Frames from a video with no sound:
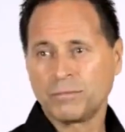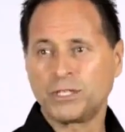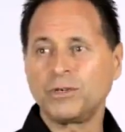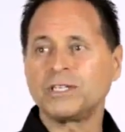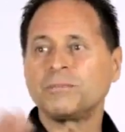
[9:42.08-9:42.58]

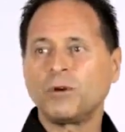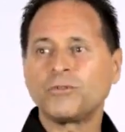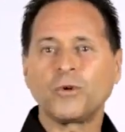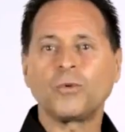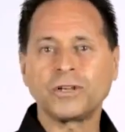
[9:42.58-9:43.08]
But you end up
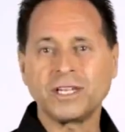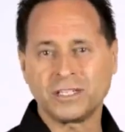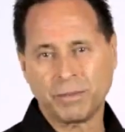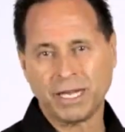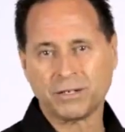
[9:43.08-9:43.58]

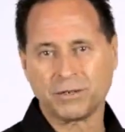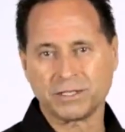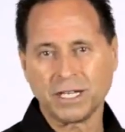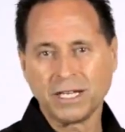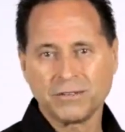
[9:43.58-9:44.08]
overworking the
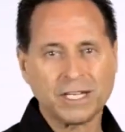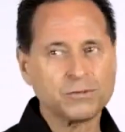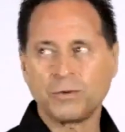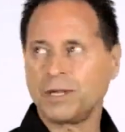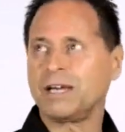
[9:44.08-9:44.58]
pancreas.
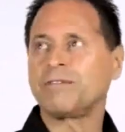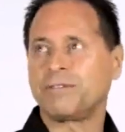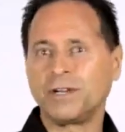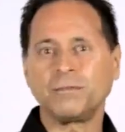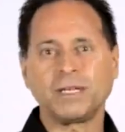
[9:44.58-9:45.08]
That's why we have
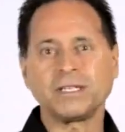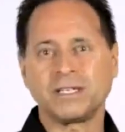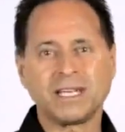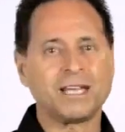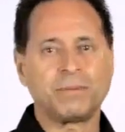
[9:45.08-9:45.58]
30
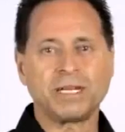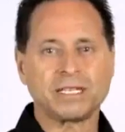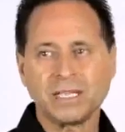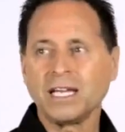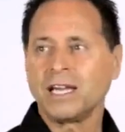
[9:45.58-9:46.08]
million
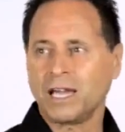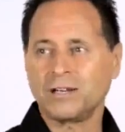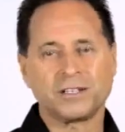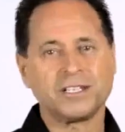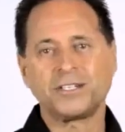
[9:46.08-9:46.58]
diabetics
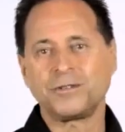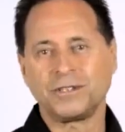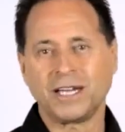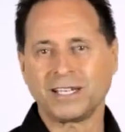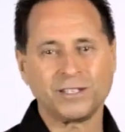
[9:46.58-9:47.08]
in our
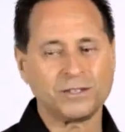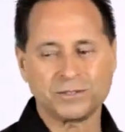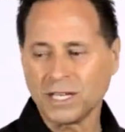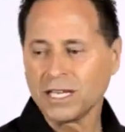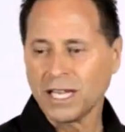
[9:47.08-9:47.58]
country
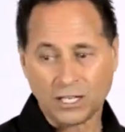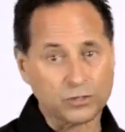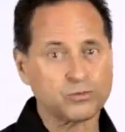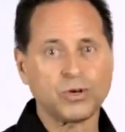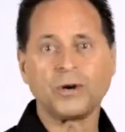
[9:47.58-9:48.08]
diagnosed
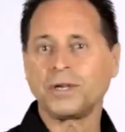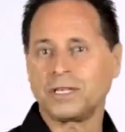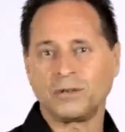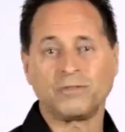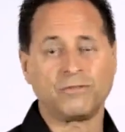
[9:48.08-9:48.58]
and
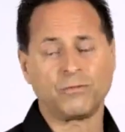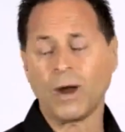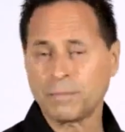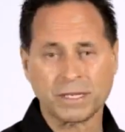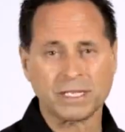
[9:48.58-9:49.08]
growing
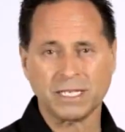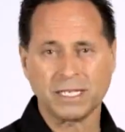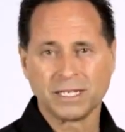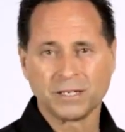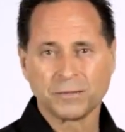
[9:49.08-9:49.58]

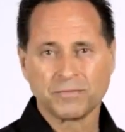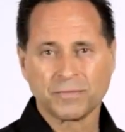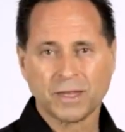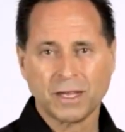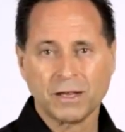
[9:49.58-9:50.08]
rapidly.
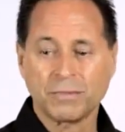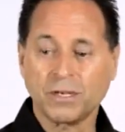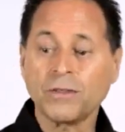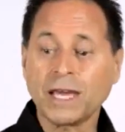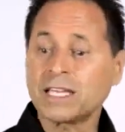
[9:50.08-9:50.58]

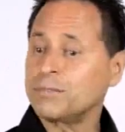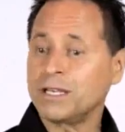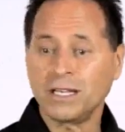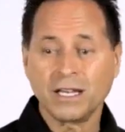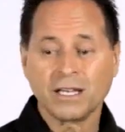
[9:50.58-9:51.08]
But all that can
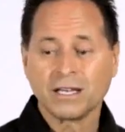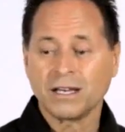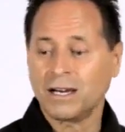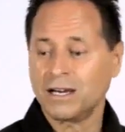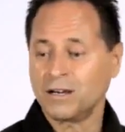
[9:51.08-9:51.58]
be
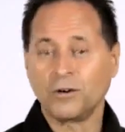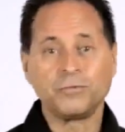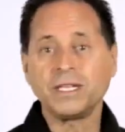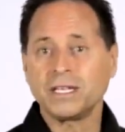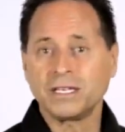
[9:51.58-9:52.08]

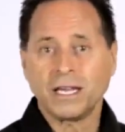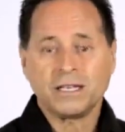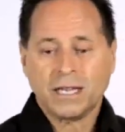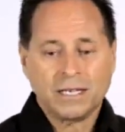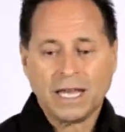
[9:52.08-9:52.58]
omitted
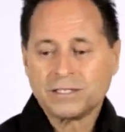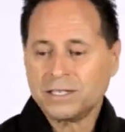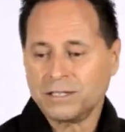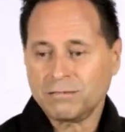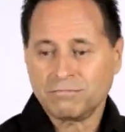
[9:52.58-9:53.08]
and
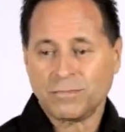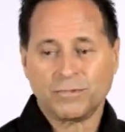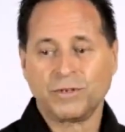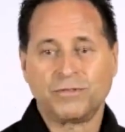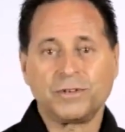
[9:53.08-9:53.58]
actually
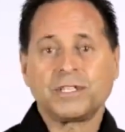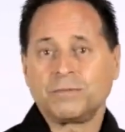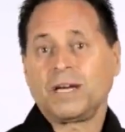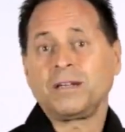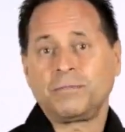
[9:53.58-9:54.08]

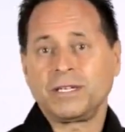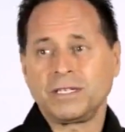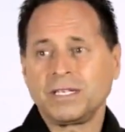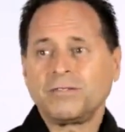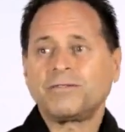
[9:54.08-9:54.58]
reversed, in my
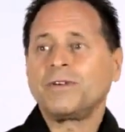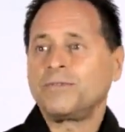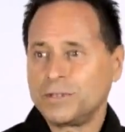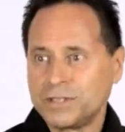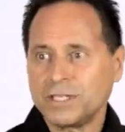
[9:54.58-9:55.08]
opinion,
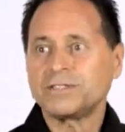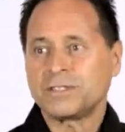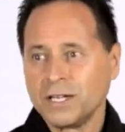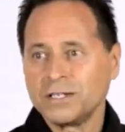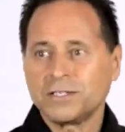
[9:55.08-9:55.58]
if we
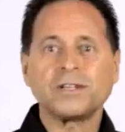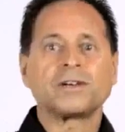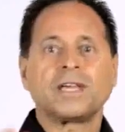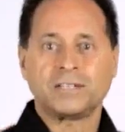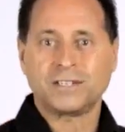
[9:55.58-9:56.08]
just
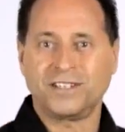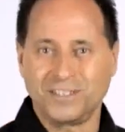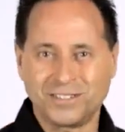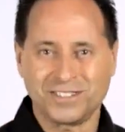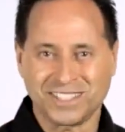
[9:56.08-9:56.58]
start catching
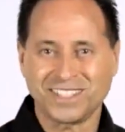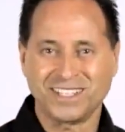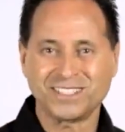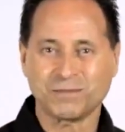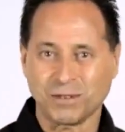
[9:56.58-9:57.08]
on to this
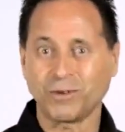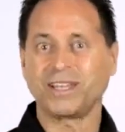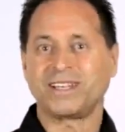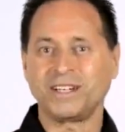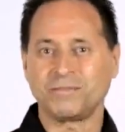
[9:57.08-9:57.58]
concept and
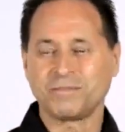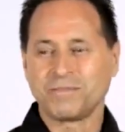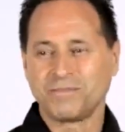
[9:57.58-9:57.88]
wake up